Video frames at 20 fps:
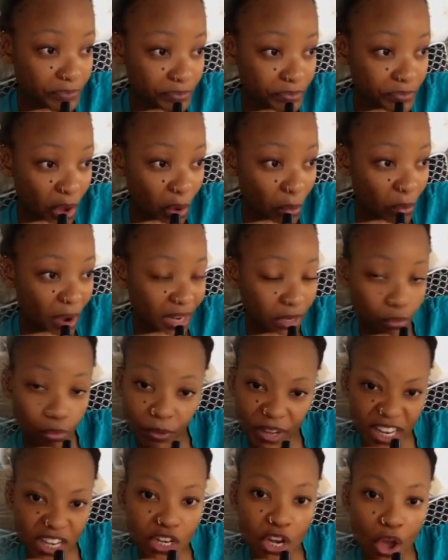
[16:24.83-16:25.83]
When
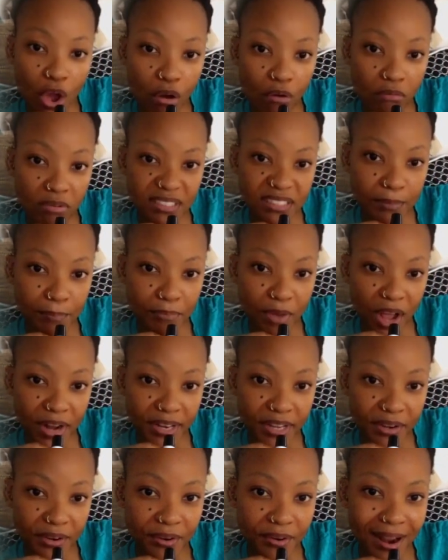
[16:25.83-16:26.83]
we know was the body
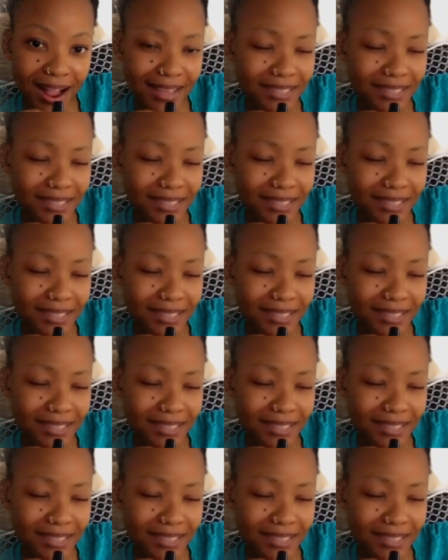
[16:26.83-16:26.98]
of Christ,